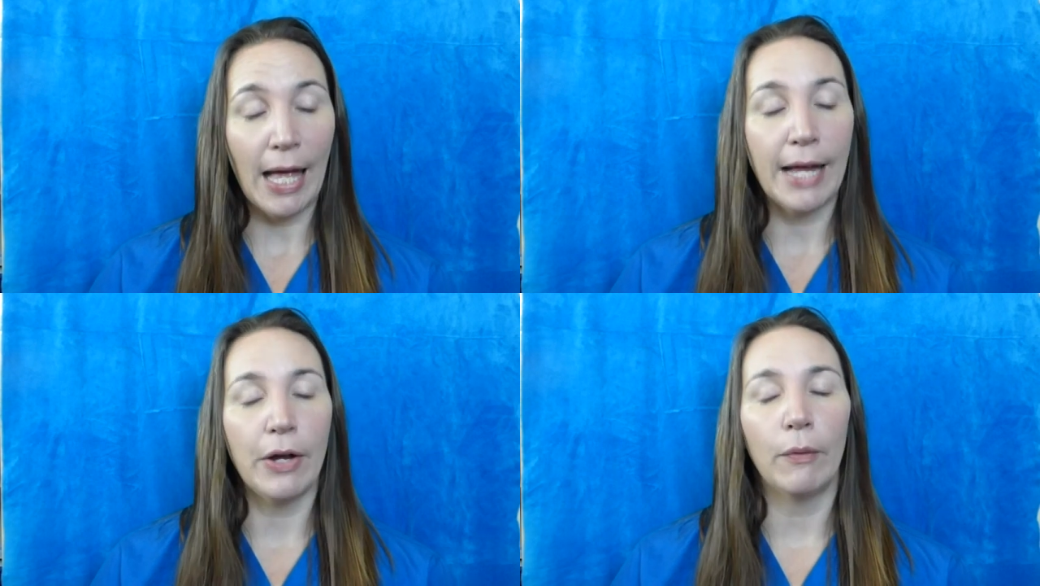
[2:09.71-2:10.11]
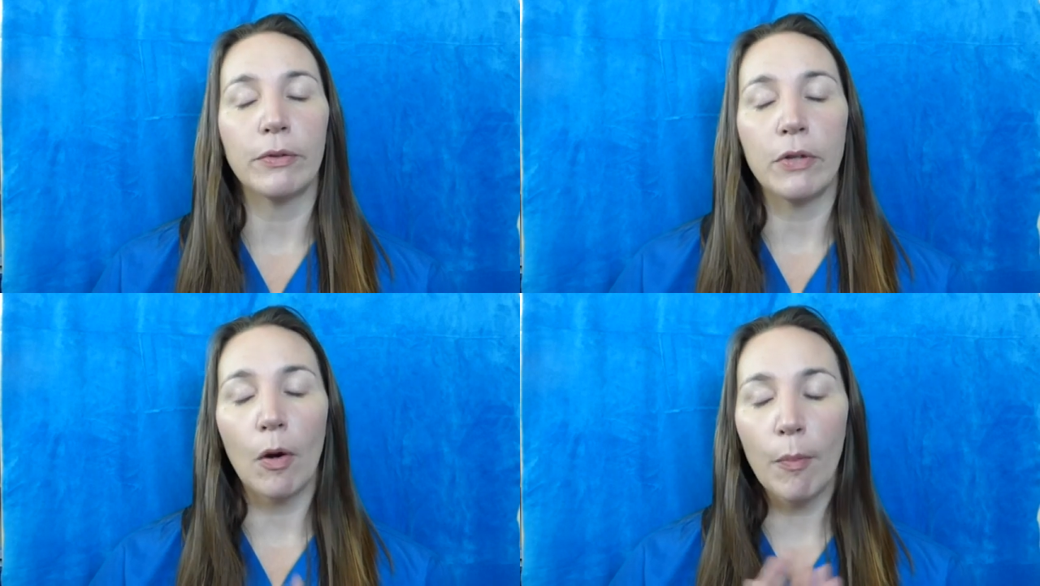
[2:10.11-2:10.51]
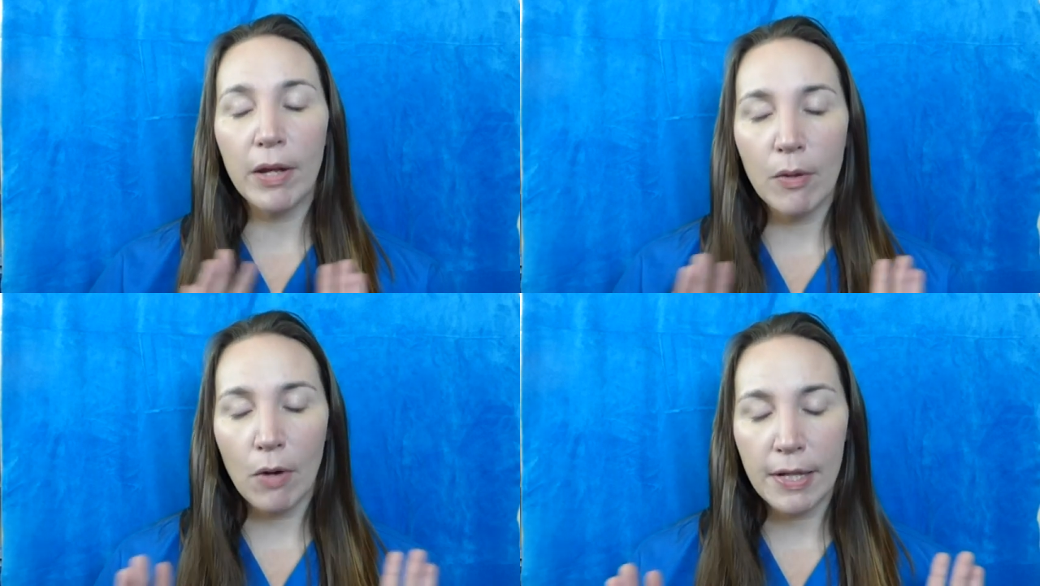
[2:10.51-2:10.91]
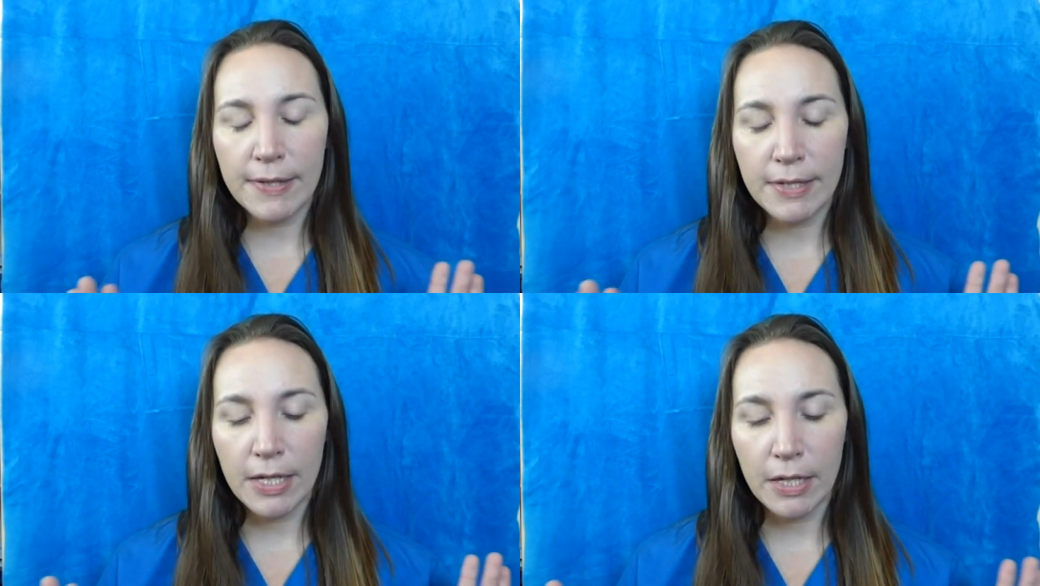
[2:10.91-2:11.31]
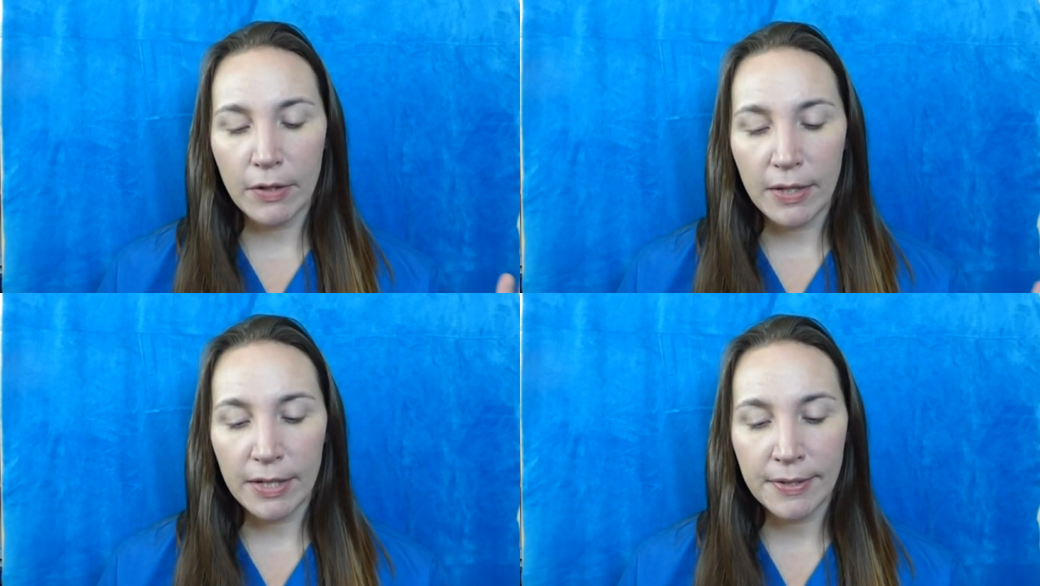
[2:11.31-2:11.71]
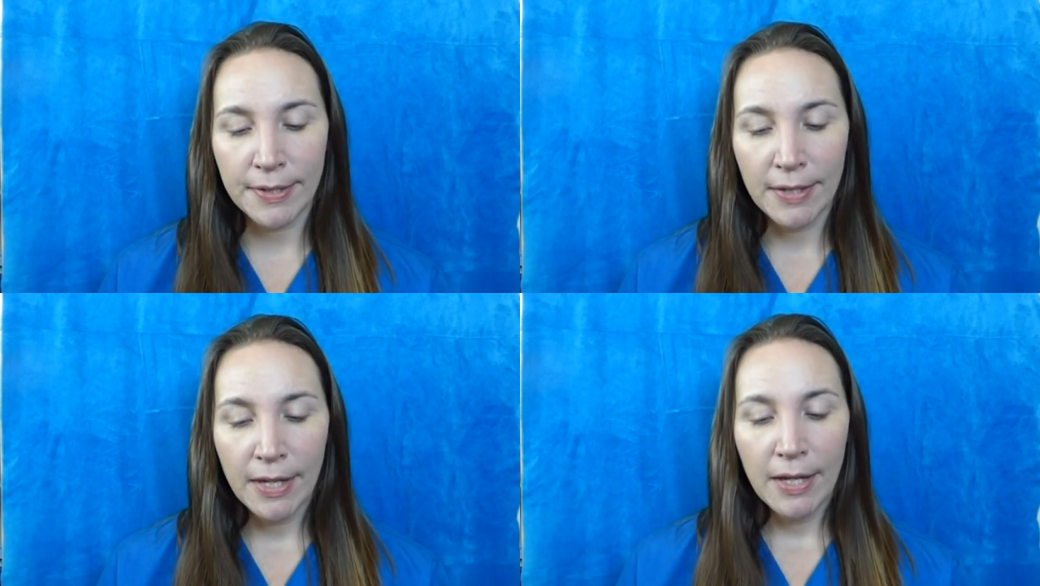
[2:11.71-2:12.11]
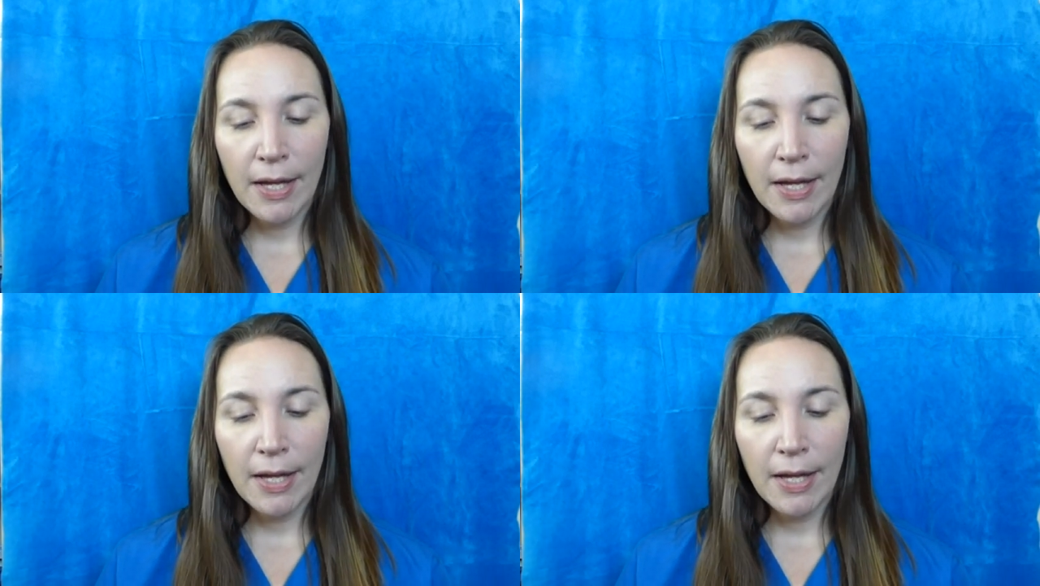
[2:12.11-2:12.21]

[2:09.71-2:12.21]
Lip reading: I know nobody wants to hear this.